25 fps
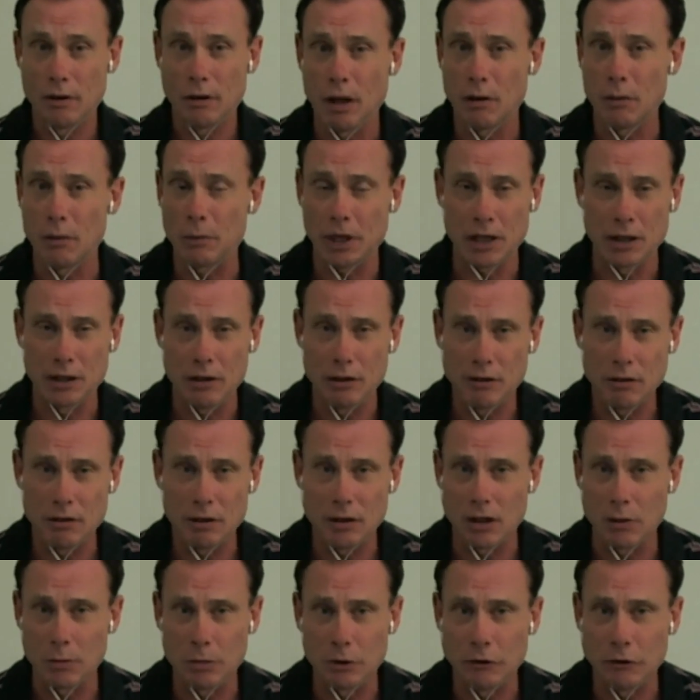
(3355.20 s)
I mean,
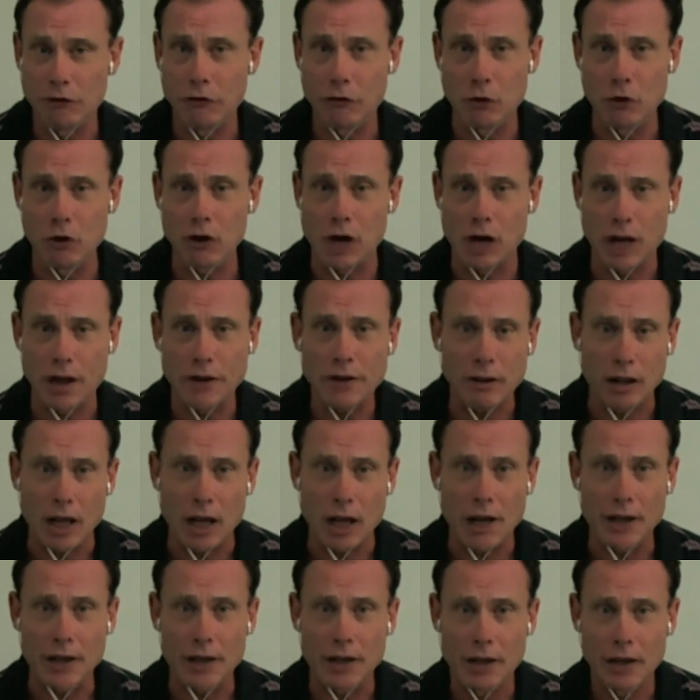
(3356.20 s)
you know, before
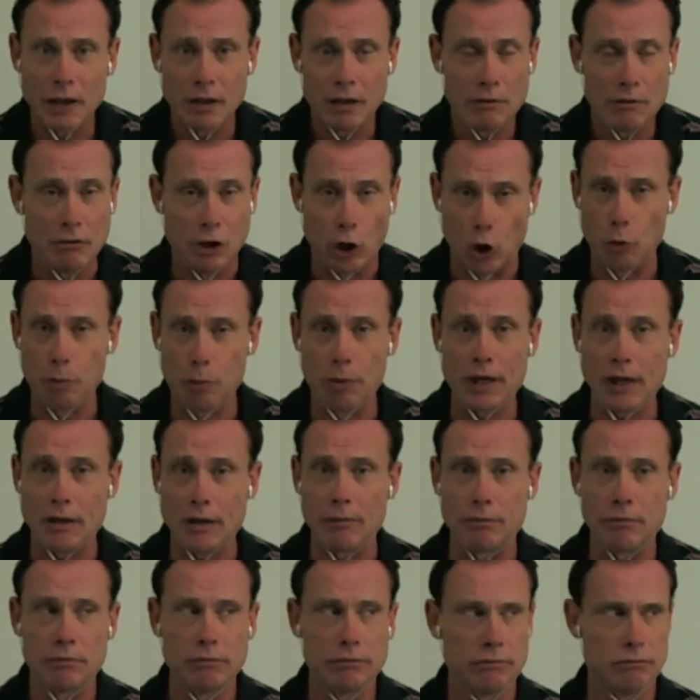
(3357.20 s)
online,
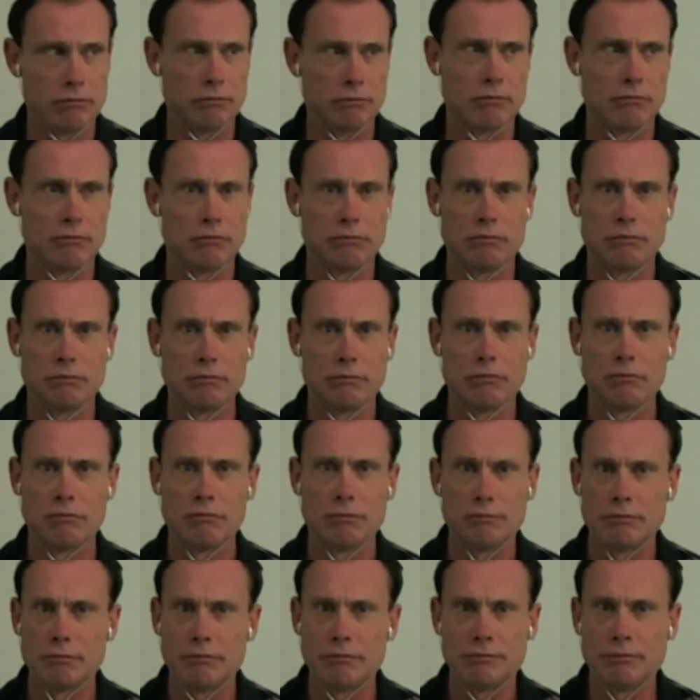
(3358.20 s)
nobody
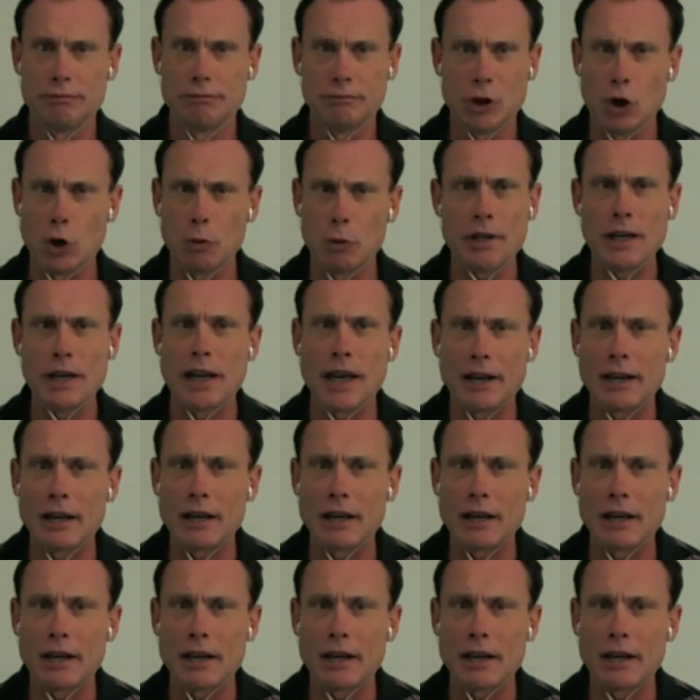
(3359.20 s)
nobody had